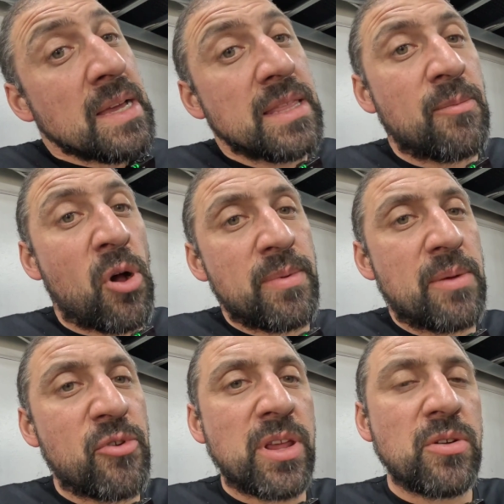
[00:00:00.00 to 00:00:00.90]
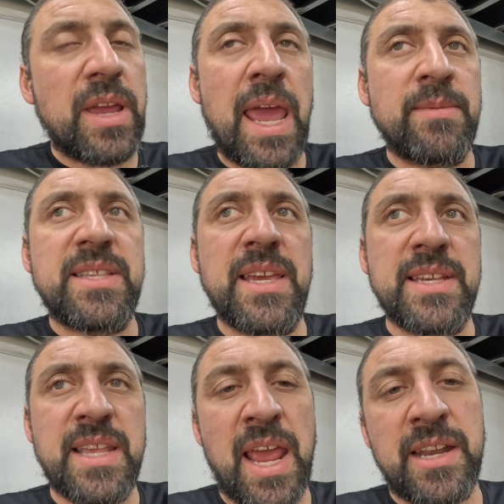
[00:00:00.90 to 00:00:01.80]
that might be a pretty good cam to
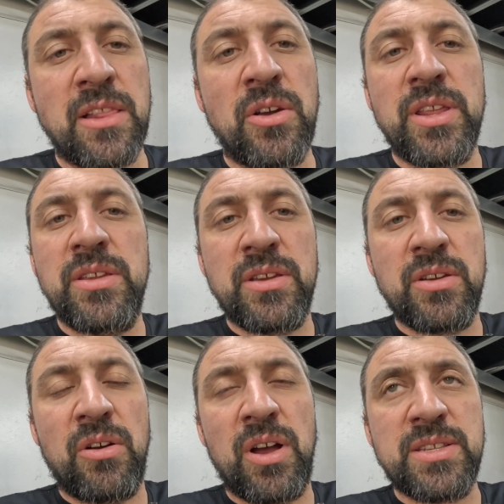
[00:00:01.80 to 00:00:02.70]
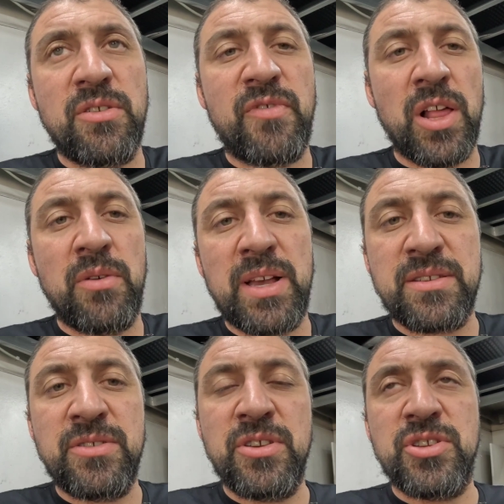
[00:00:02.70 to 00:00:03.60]
test out. And a lot of you guys who follow
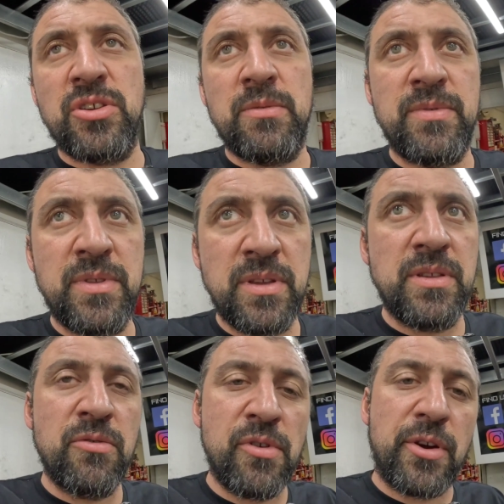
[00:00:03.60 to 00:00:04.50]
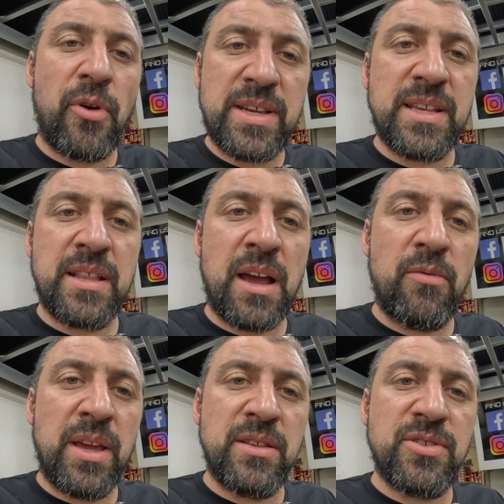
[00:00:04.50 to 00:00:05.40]
us on YouTube, you were requesting that
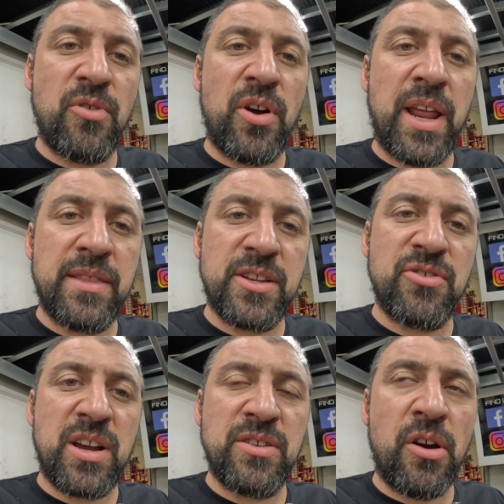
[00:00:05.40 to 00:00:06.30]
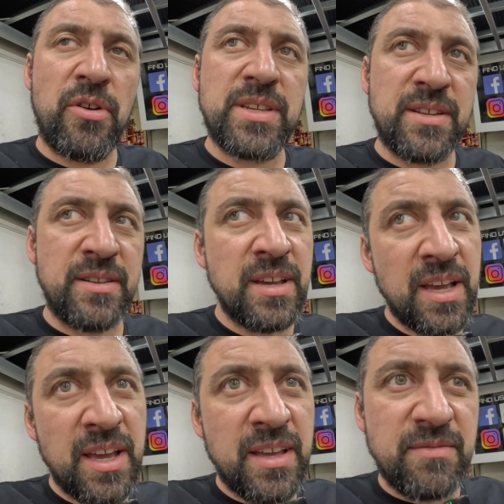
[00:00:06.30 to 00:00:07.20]
we tried out the Truck Norris, and
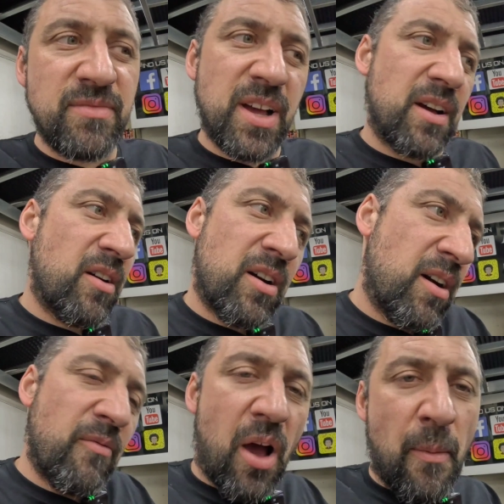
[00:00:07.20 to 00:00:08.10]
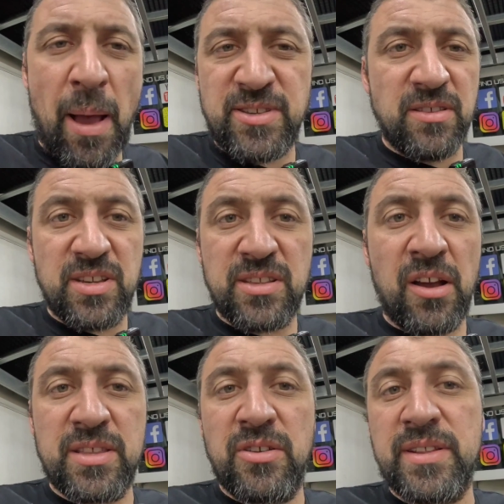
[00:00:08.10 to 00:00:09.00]
I'm absolutely
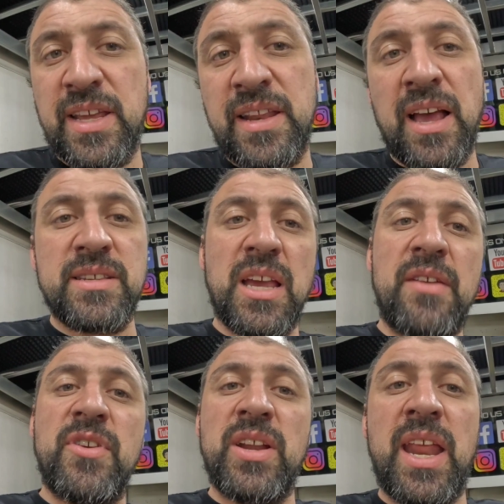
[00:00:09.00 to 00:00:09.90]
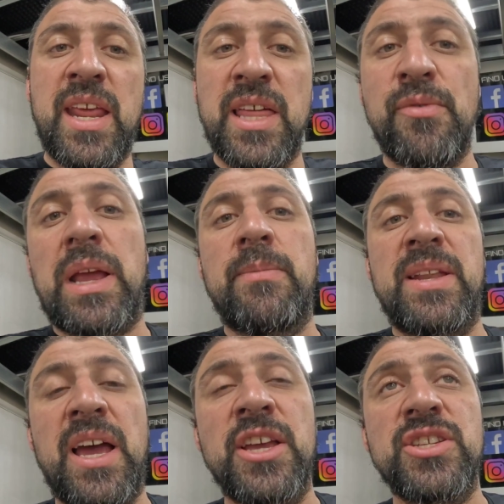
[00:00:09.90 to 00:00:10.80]
stoked that I did now. So if you've got any other
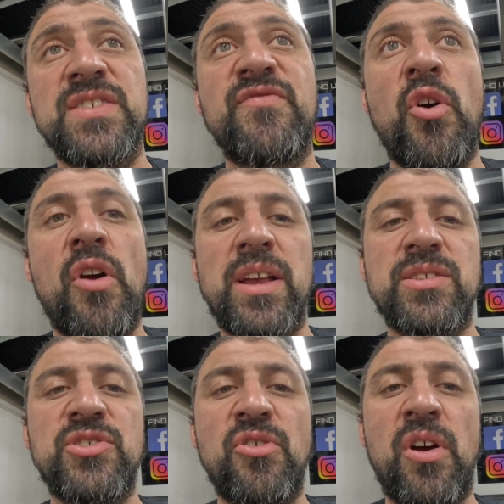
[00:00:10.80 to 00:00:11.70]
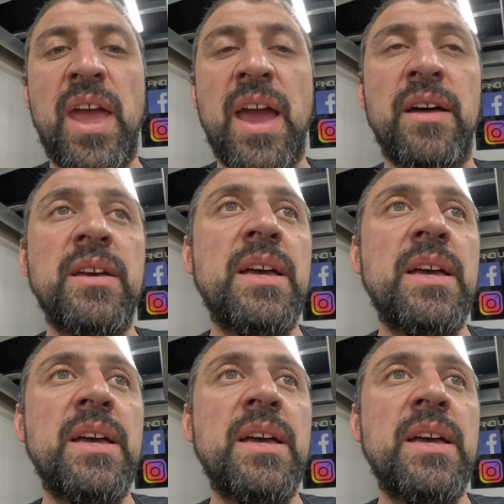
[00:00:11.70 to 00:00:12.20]
recommendations for us to try out,